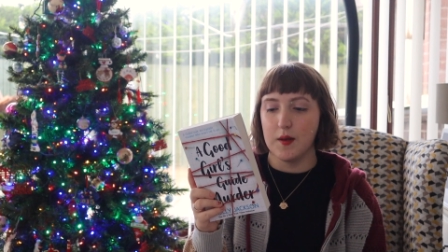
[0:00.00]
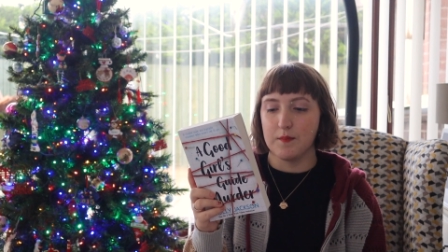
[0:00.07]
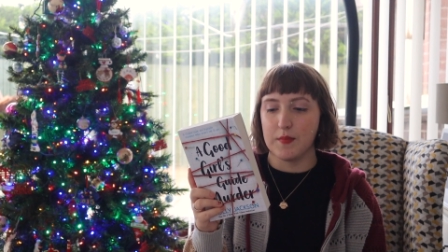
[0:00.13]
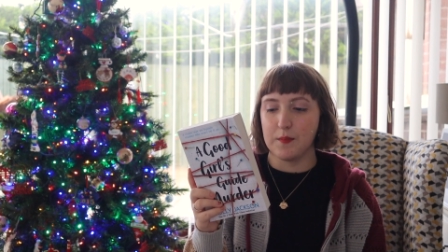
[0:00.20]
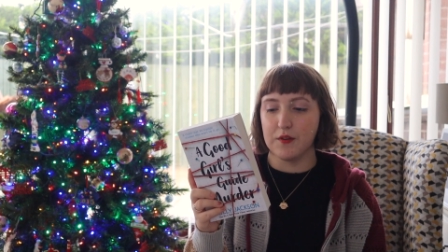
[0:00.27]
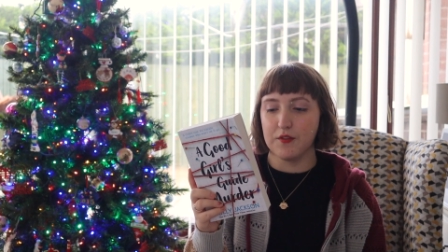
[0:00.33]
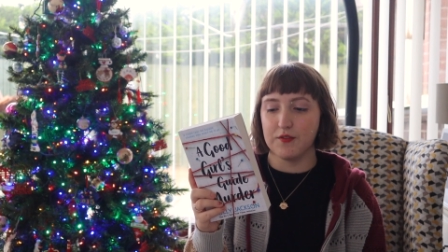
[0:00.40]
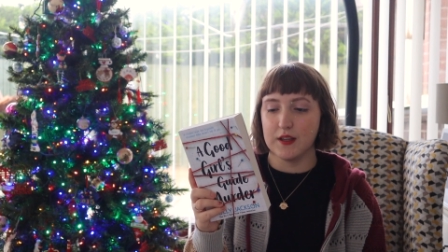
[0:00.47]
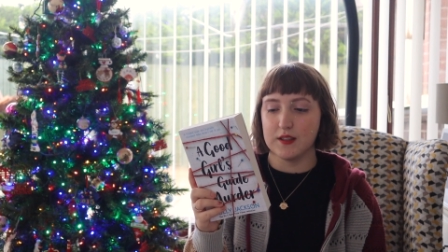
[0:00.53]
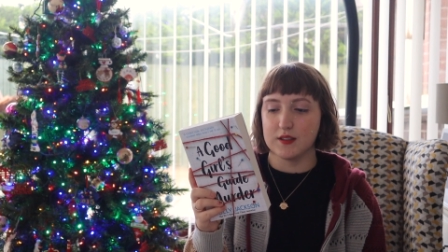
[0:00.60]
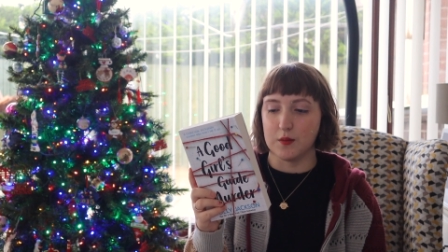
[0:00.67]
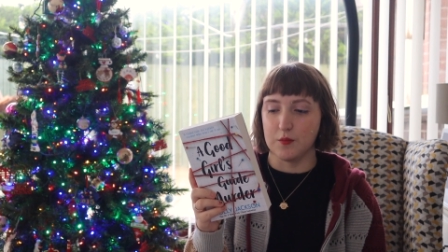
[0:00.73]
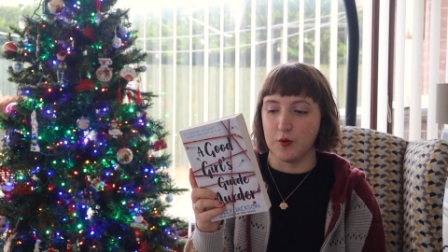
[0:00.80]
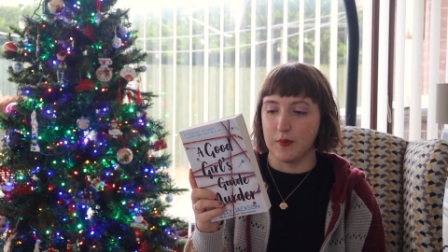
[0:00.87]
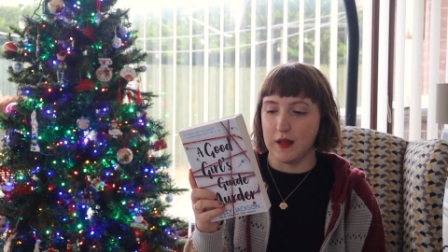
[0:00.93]
Pippa
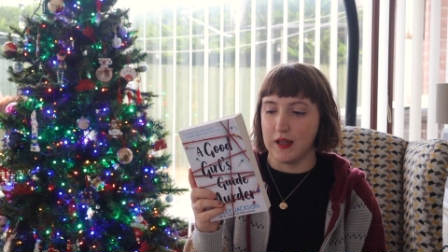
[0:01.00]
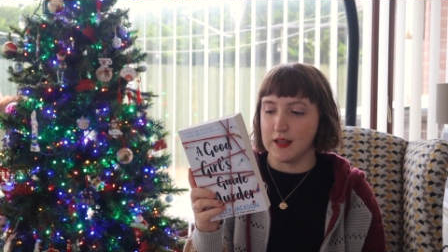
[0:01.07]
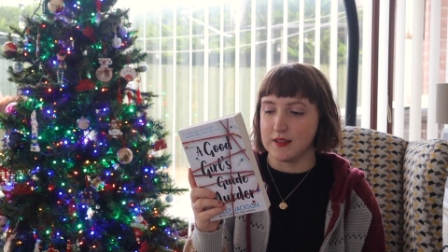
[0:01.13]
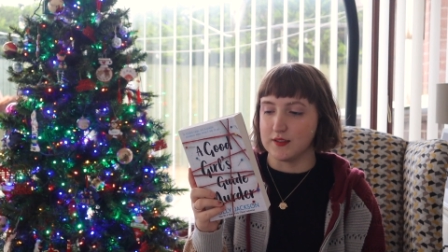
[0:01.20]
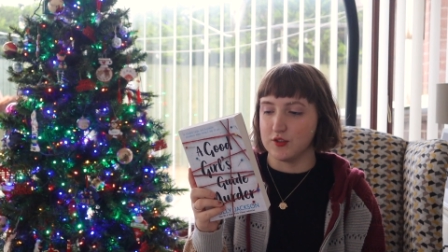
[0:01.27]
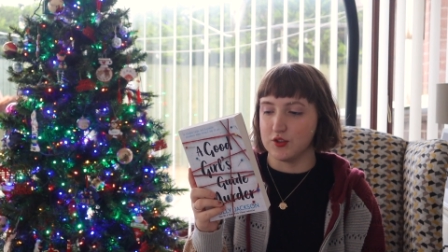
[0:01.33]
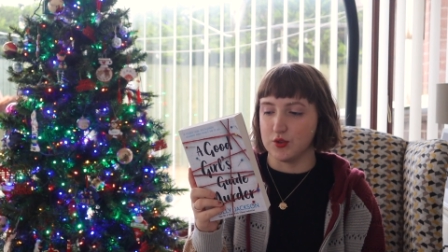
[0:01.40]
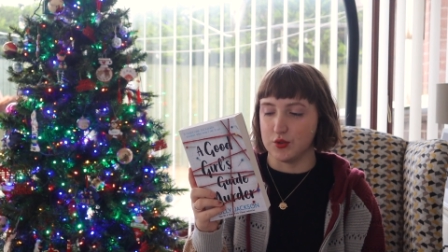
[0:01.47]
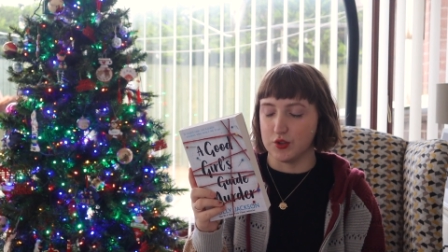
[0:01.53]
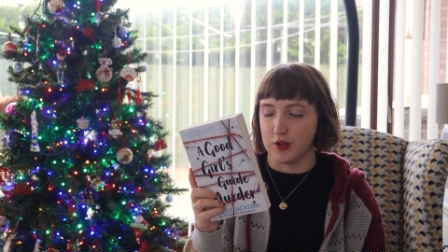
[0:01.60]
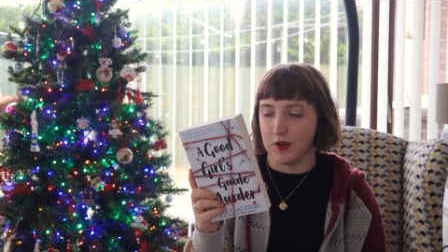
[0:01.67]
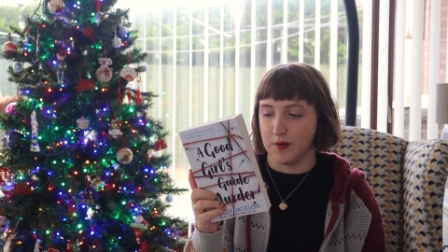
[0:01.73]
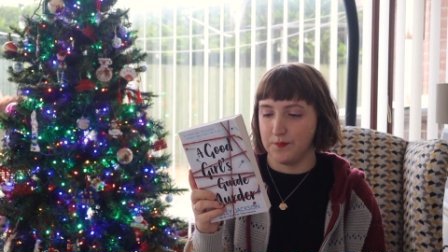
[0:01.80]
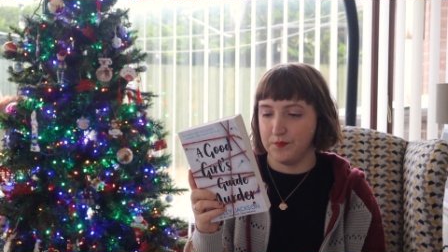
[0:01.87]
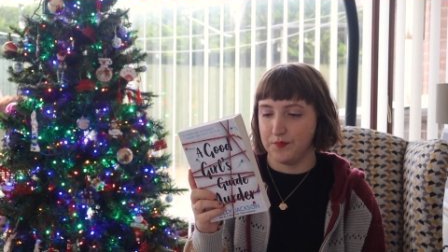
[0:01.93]
Fitzamobi isn't so
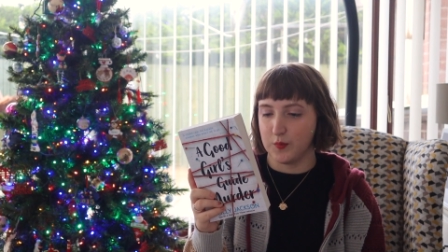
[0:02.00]
sure.